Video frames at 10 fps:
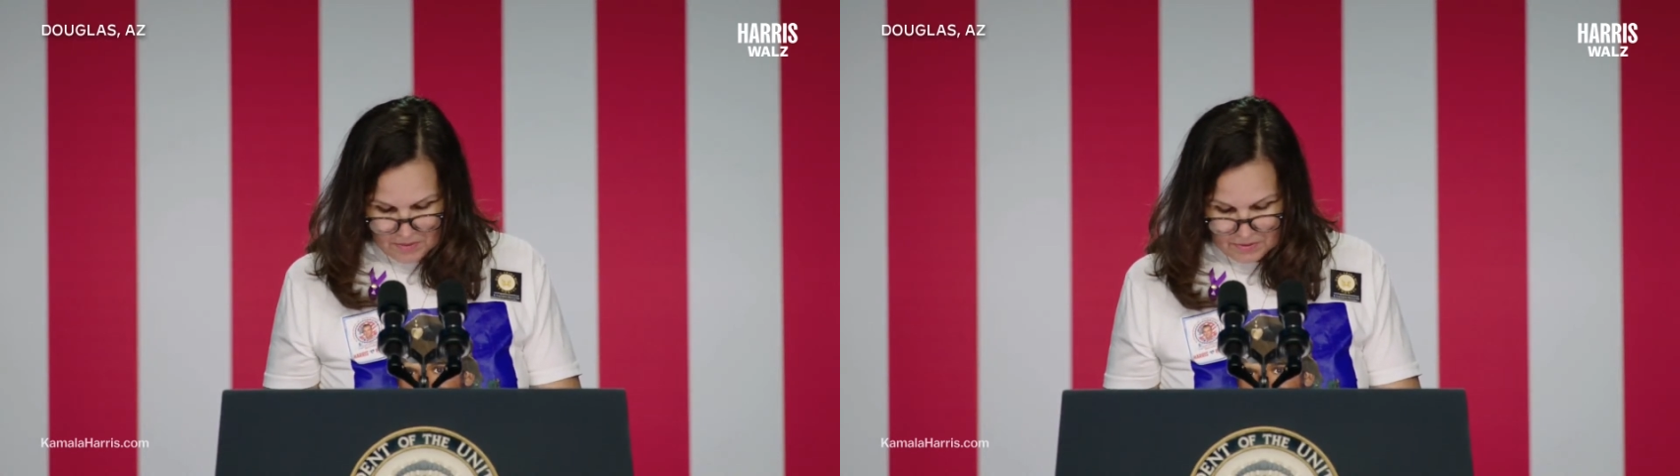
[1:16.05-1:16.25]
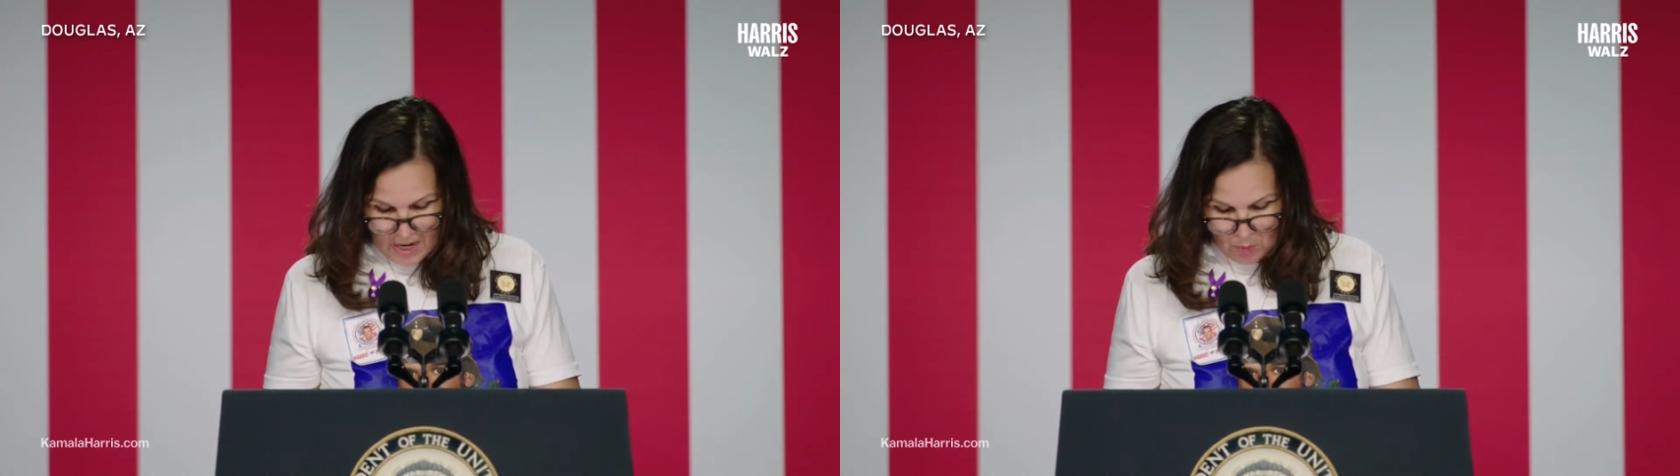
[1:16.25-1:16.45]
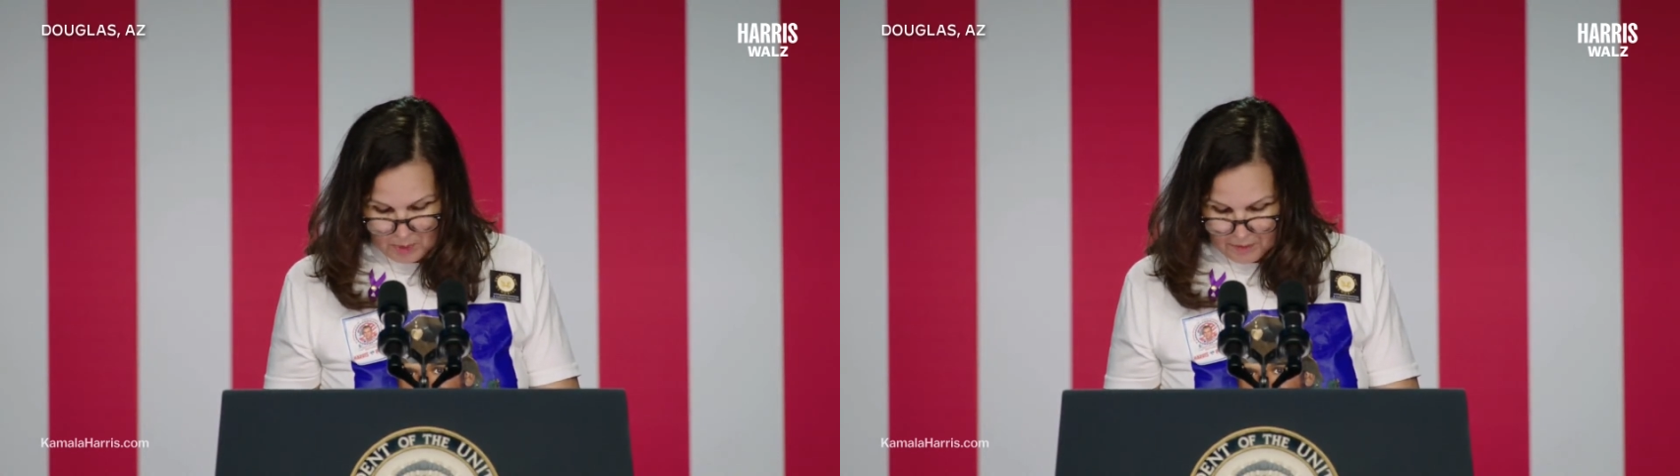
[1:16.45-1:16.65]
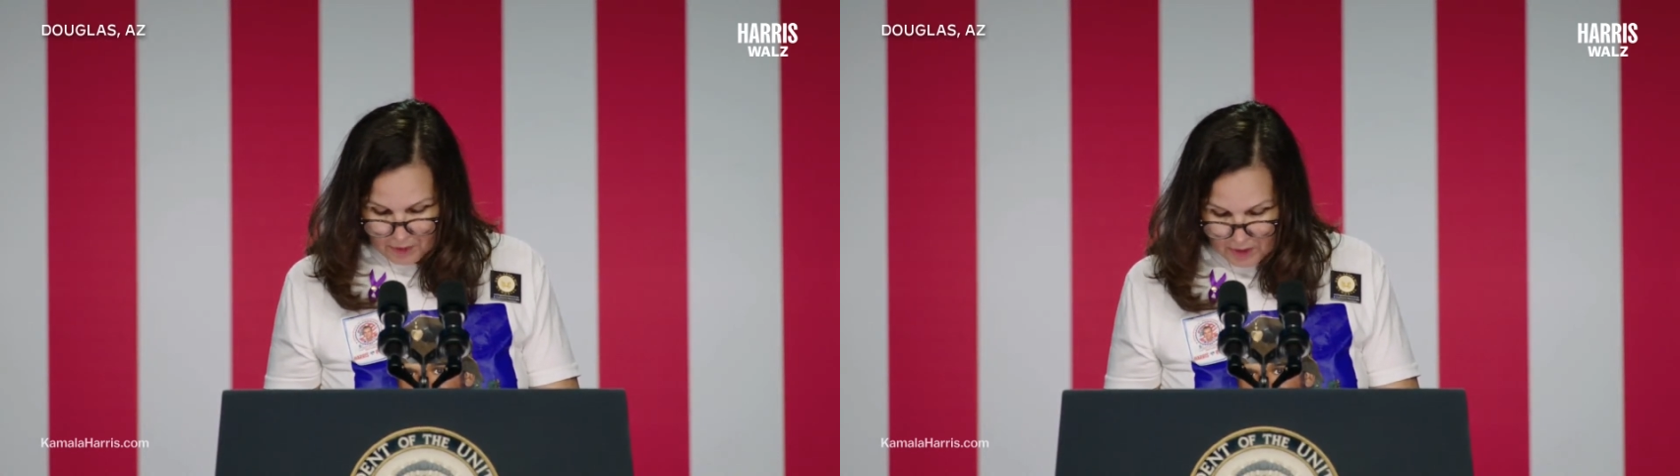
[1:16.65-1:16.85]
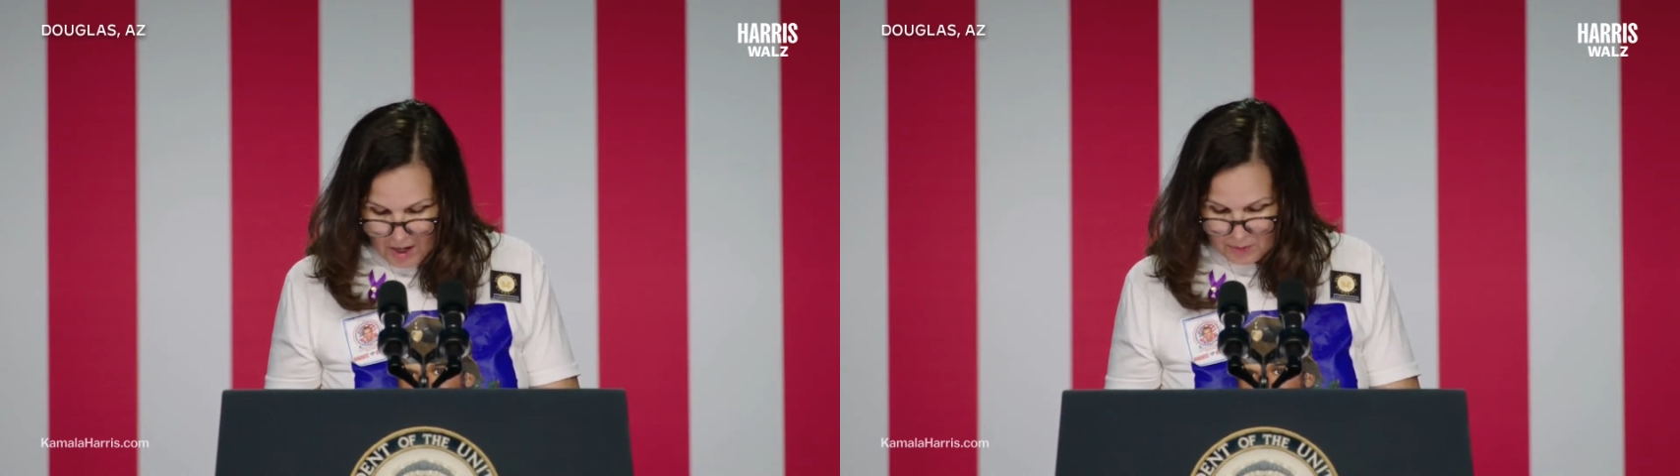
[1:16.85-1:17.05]
That would have
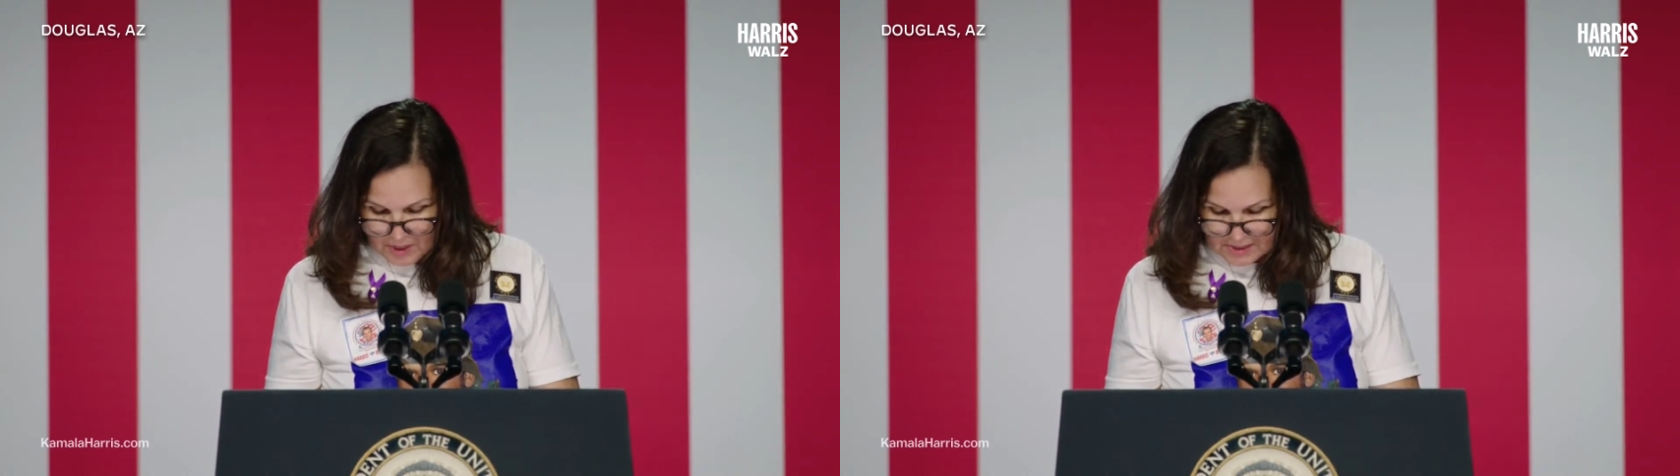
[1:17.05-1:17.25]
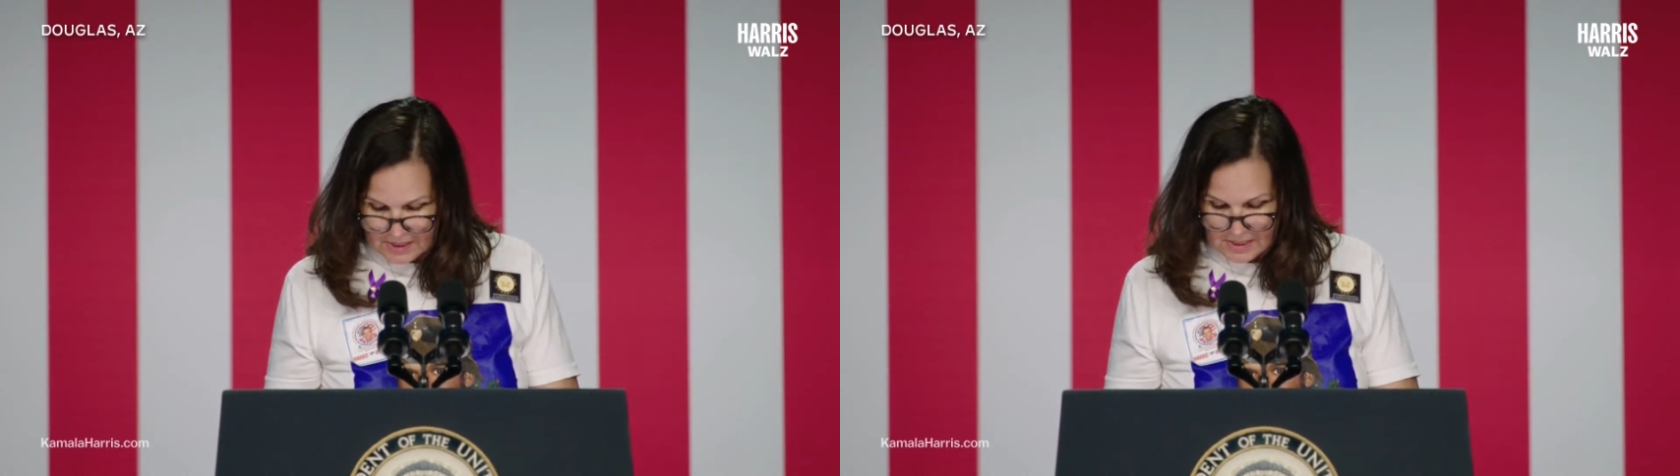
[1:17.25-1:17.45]
allowed us to